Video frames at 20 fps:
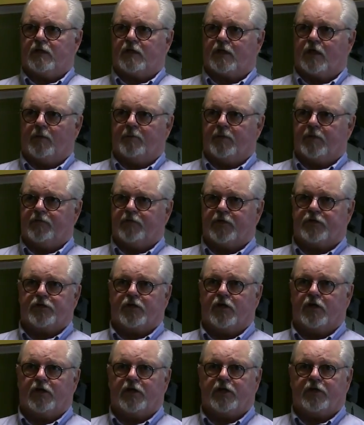a couple of
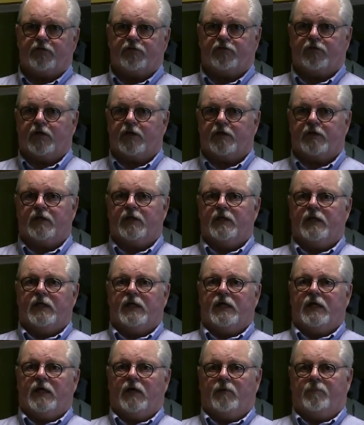attorneys that
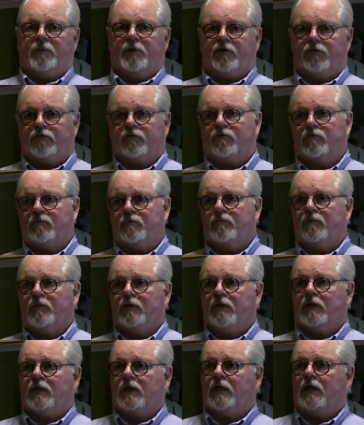help us
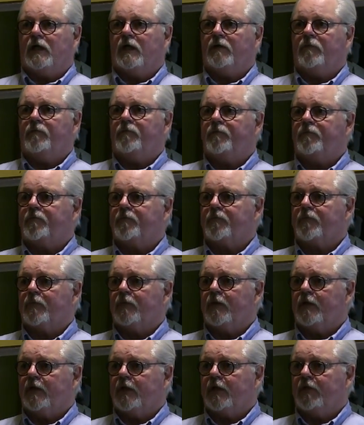um,
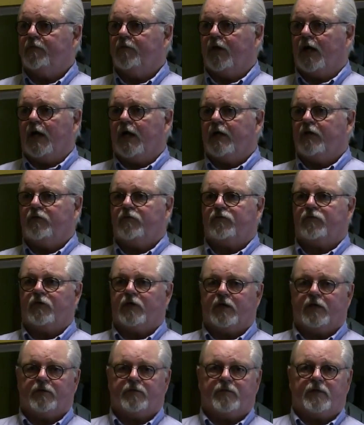advise
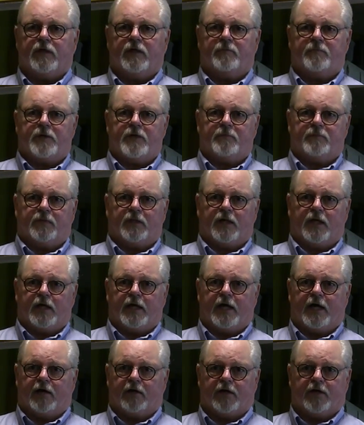people
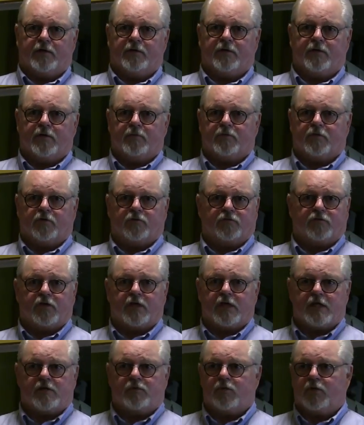on how to
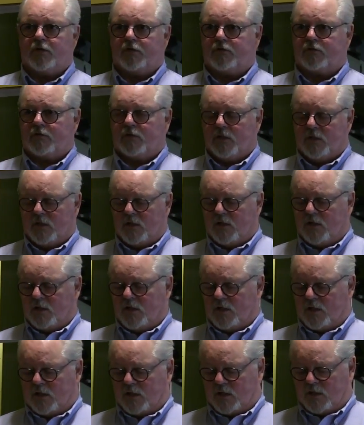proceed with
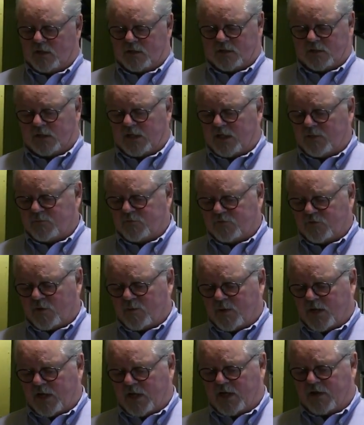claims
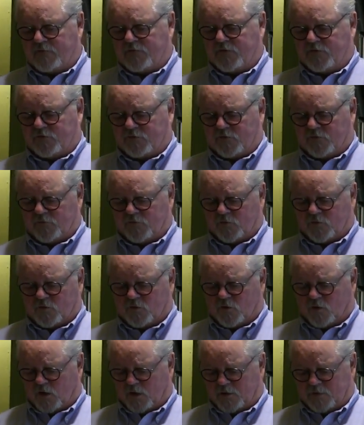they may have in civil
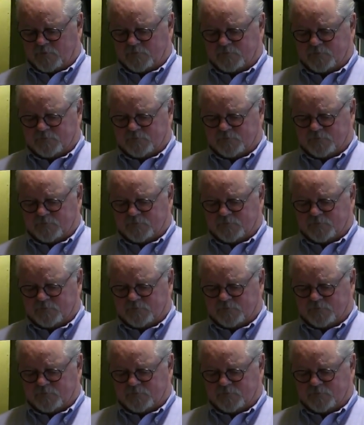court.